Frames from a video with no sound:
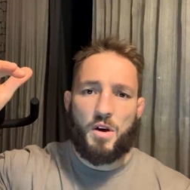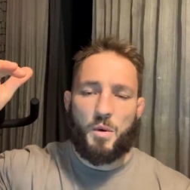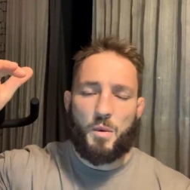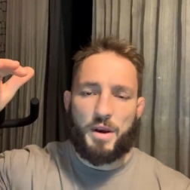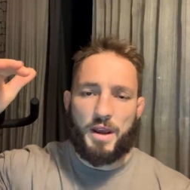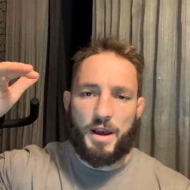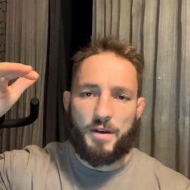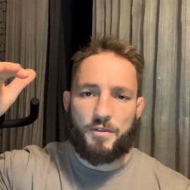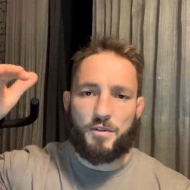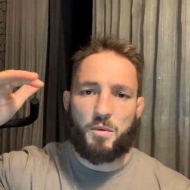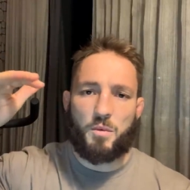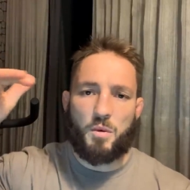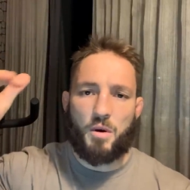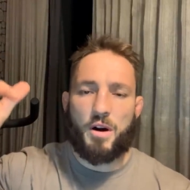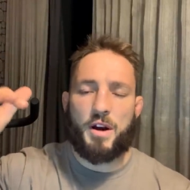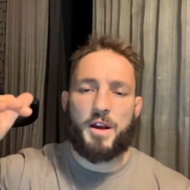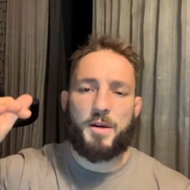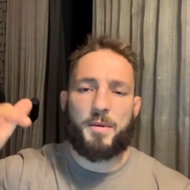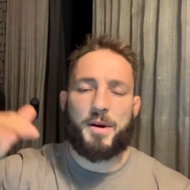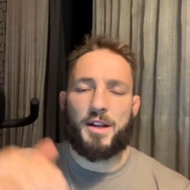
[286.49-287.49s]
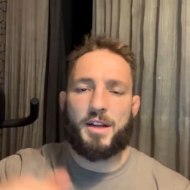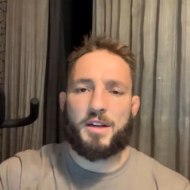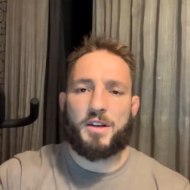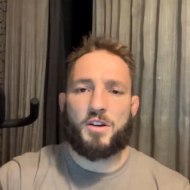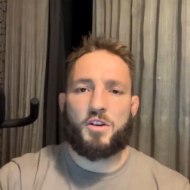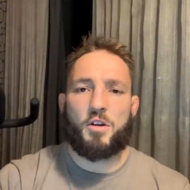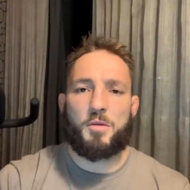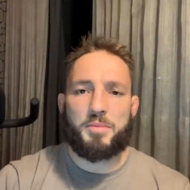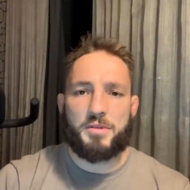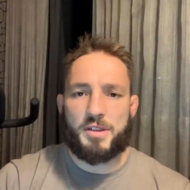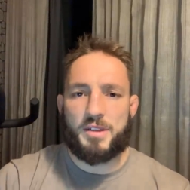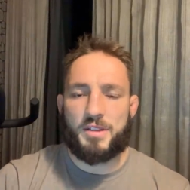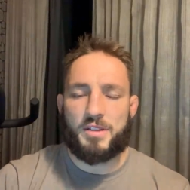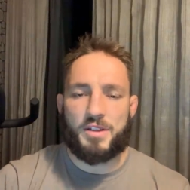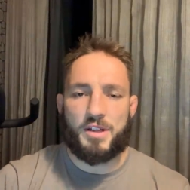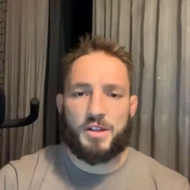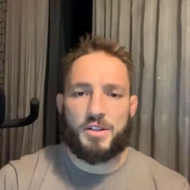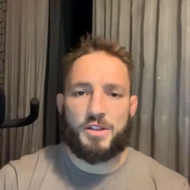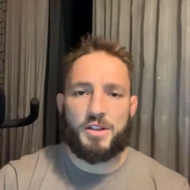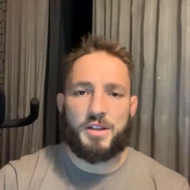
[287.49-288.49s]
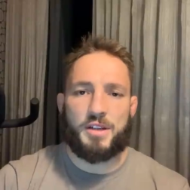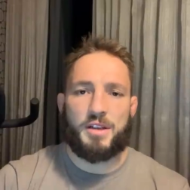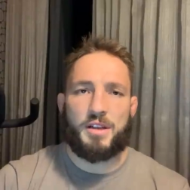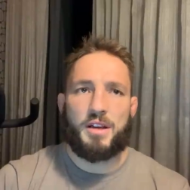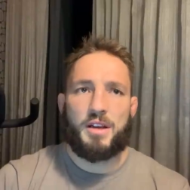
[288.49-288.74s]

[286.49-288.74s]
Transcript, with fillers: we have to worry about incompetent judging.